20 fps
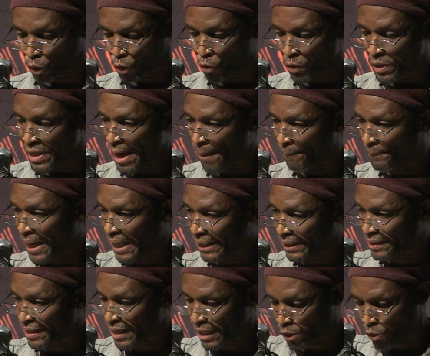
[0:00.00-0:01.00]
junior
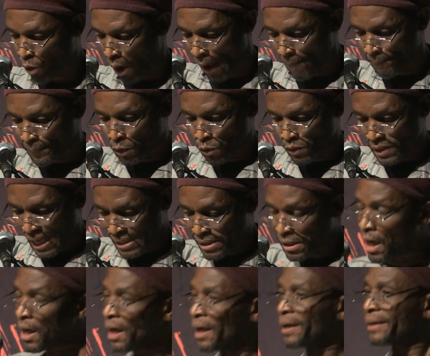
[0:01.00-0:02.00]
partners to abusers.
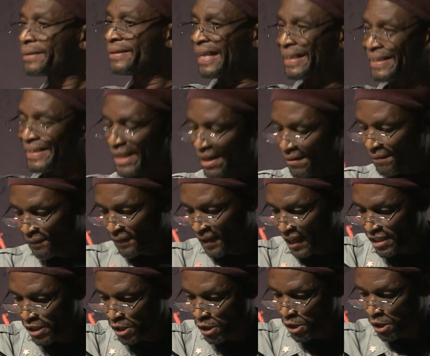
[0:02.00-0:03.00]
The
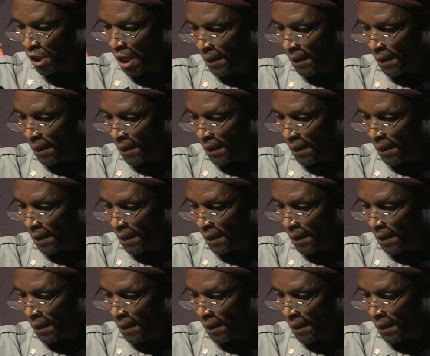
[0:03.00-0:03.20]
difference